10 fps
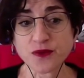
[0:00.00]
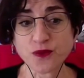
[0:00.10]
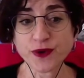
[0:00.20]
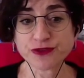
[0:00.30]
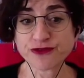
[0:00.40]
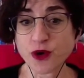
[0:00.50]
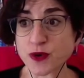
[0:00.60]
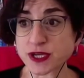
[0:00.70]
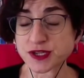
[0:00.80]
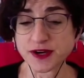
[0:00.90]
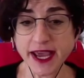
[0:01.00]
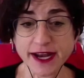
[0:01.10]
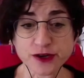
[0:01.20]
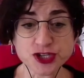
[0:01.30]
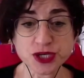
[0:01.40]
with focus on
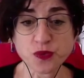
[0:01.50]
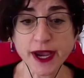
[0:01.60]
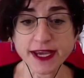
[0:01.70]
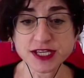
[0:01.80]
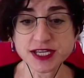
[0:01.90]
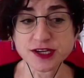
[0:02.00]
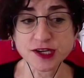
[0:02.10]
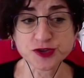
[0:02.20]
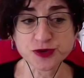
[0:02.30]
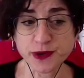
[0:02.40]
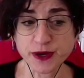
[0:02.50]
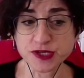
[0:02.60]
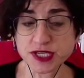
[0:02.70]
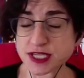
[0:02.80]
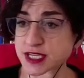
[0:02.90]
energy waste, industrial
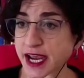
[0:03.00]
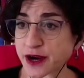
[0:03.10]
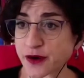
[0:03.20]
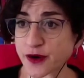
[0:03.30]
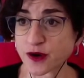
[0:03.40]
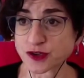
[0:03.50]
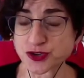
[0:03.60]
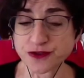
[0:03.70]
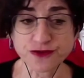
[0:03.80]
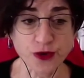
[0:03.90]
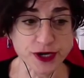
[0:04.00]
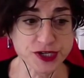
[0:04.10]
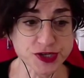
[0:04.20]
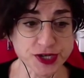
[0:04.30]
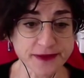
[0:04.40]
processes, agriculture, and
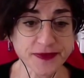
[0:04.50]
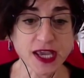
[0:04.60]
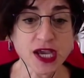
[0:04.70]
forestry.